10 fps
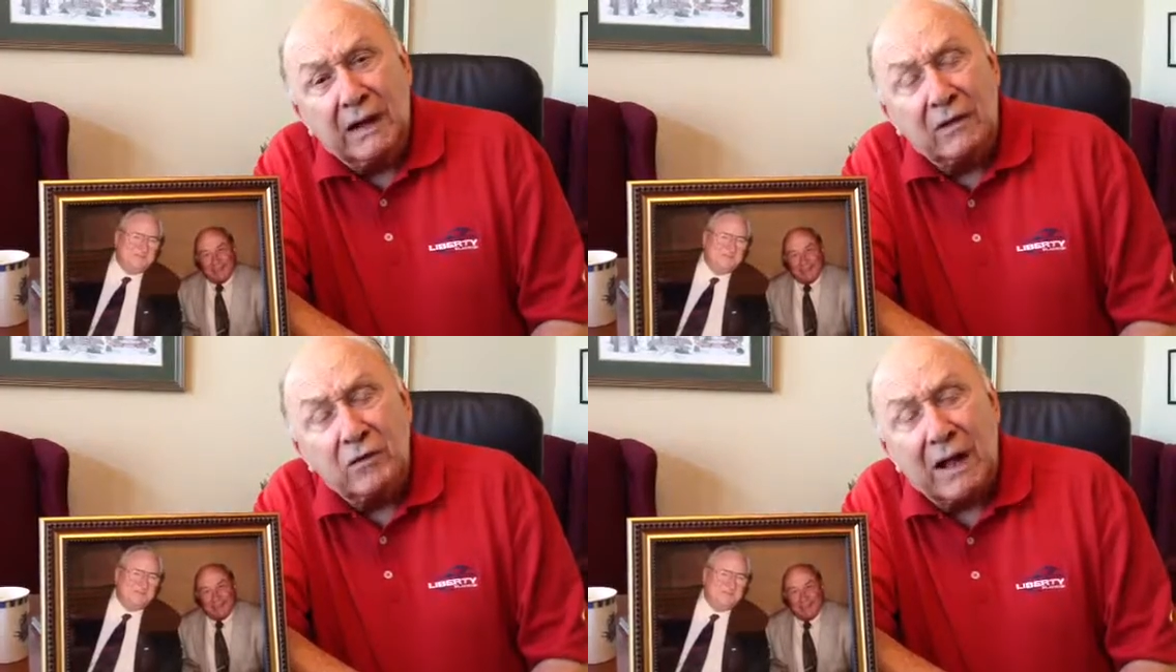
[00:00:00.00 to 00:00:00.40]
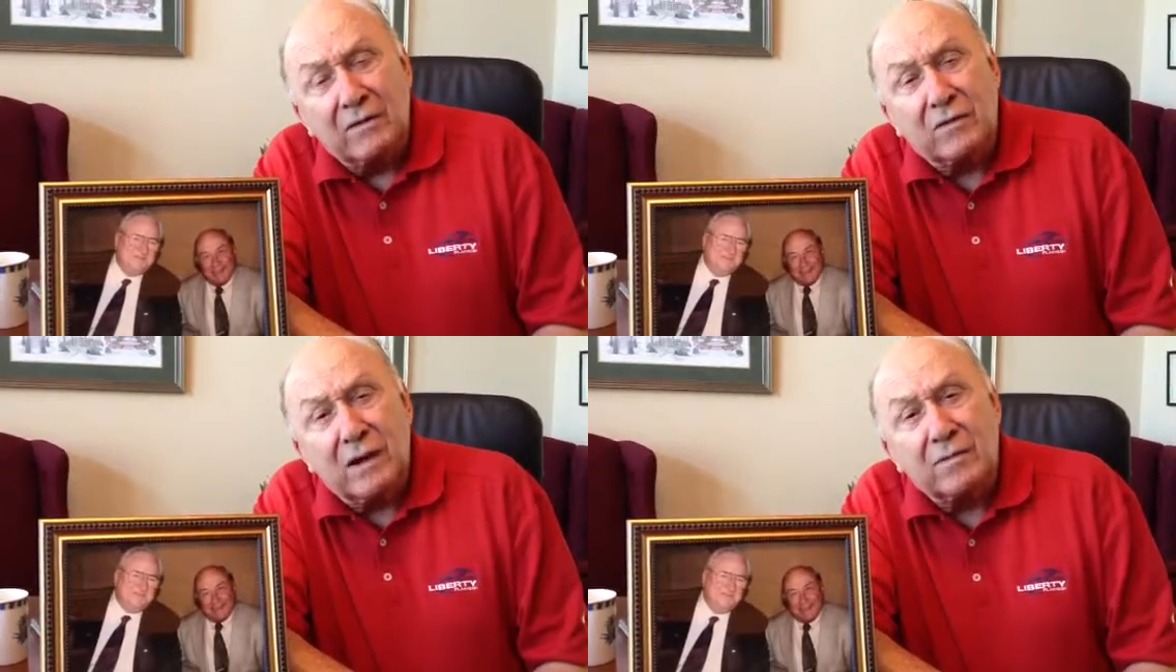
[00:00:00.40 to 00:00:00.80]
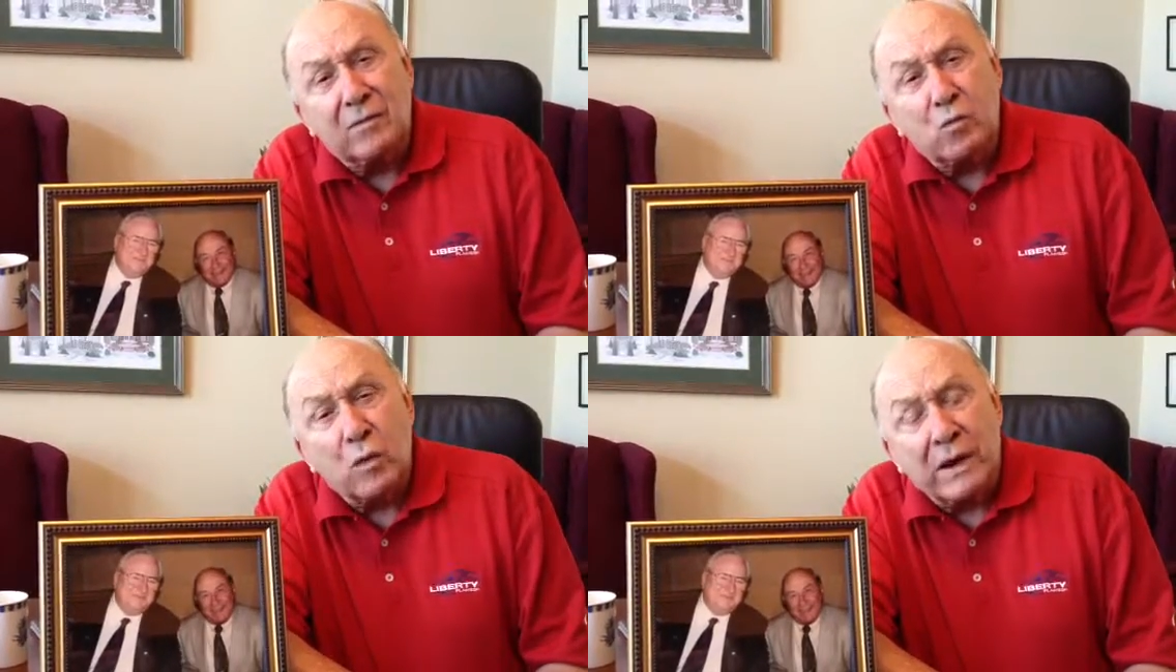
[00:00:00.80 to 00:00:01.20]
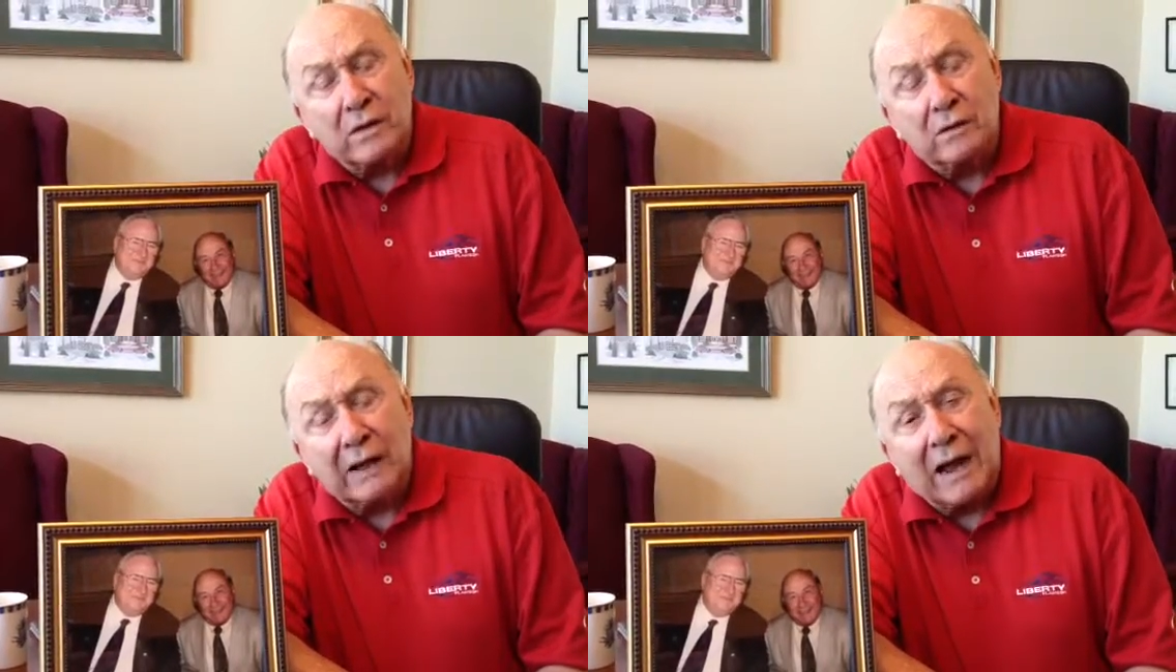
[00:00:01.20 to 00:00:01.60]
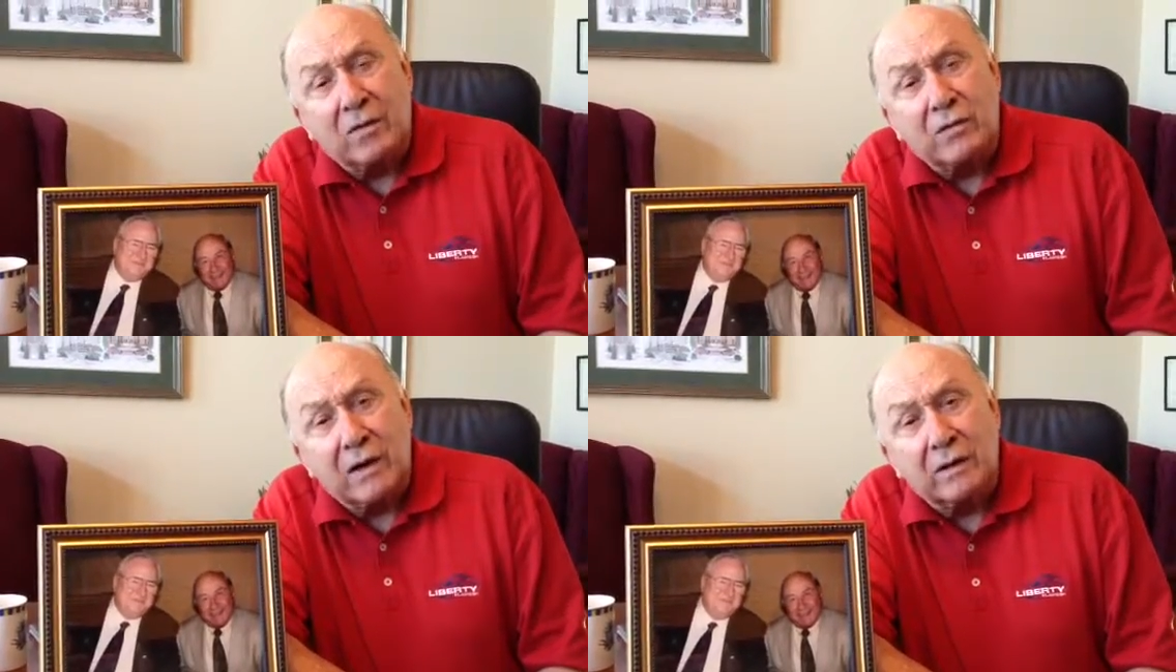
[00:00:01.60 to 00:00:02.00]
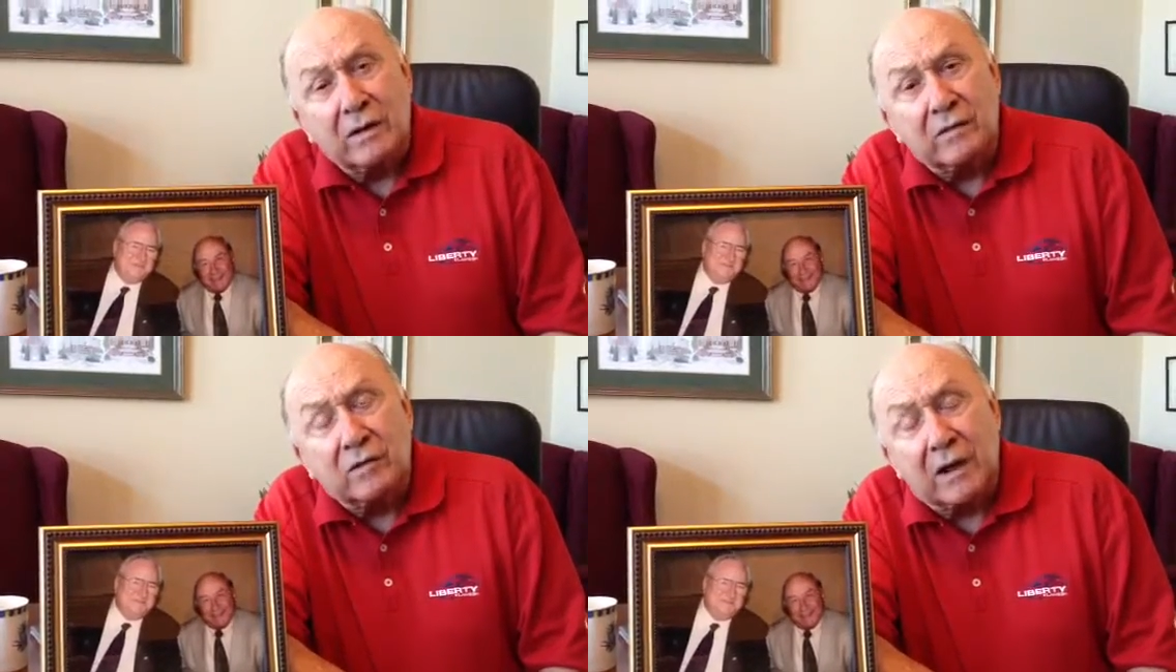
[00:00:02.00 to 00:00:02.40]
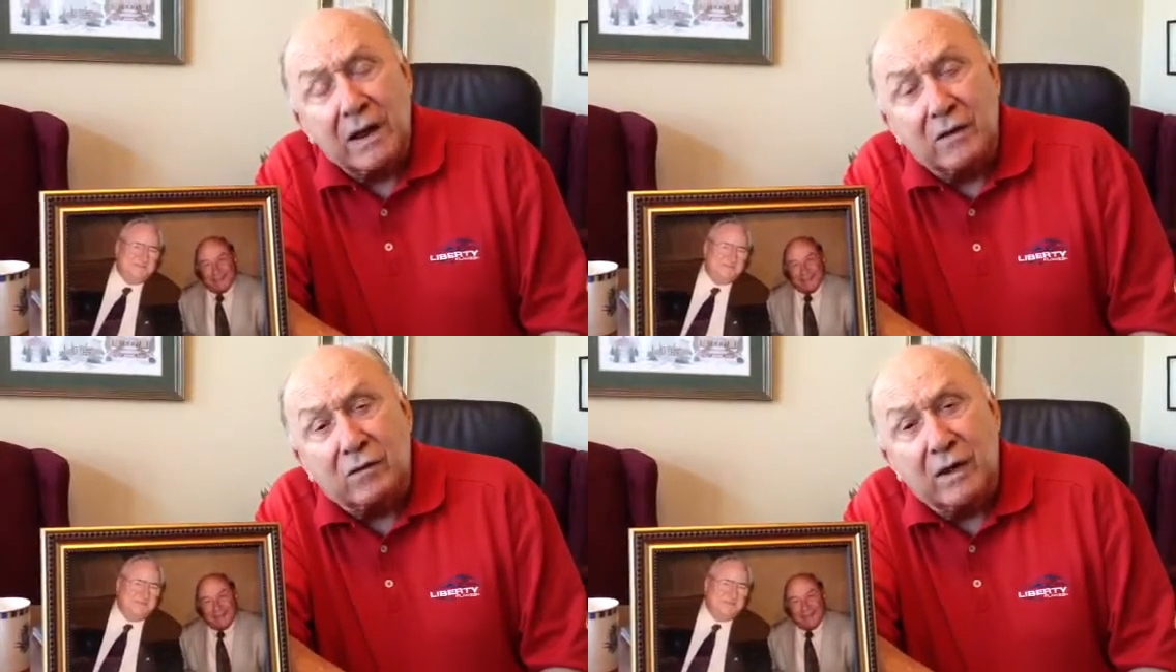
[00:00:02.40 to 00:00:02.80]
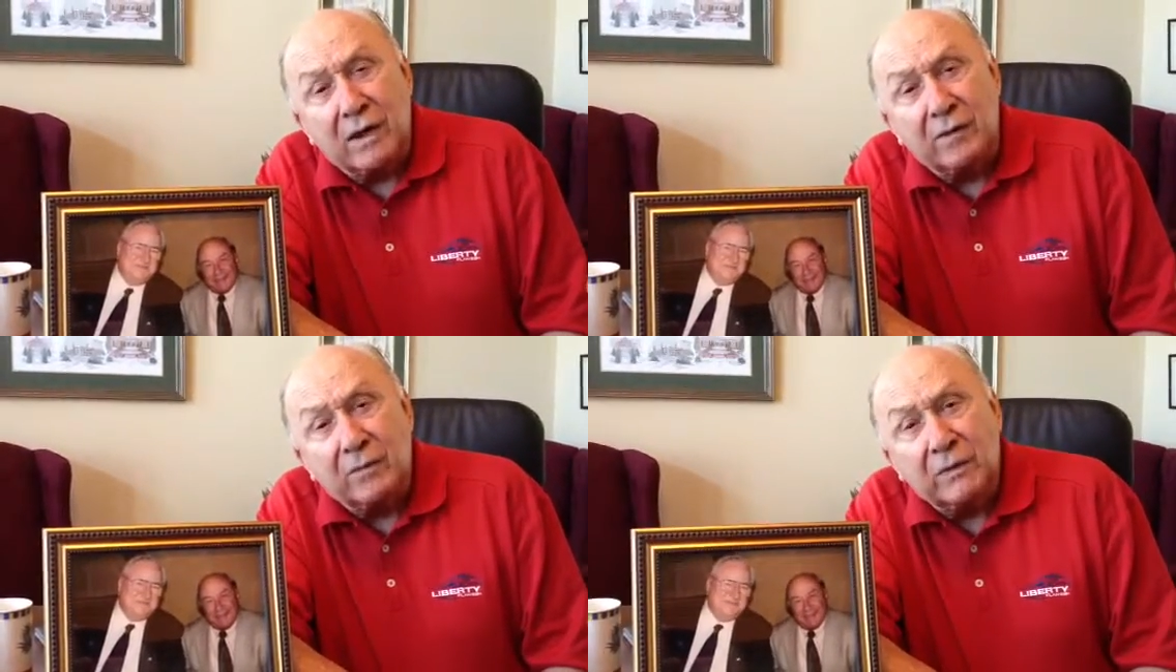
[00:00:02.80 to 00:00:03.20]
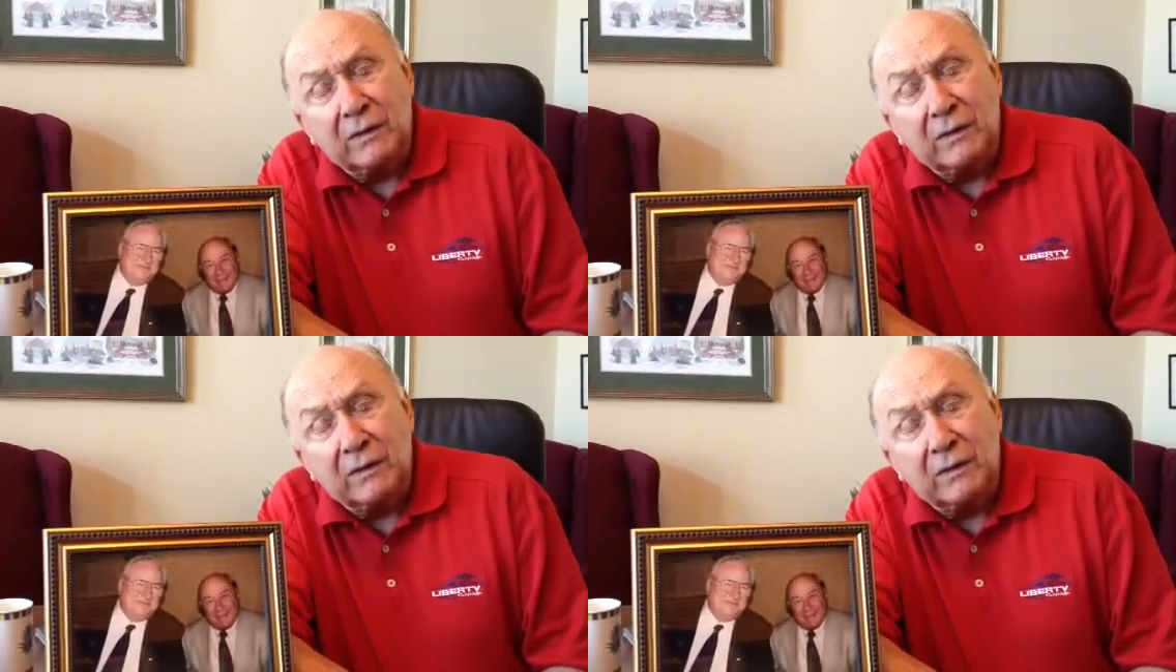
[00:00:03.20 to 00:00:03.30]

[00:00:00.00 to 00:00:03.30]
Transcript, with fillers: it's not some wrinkle out there that's the latest thing.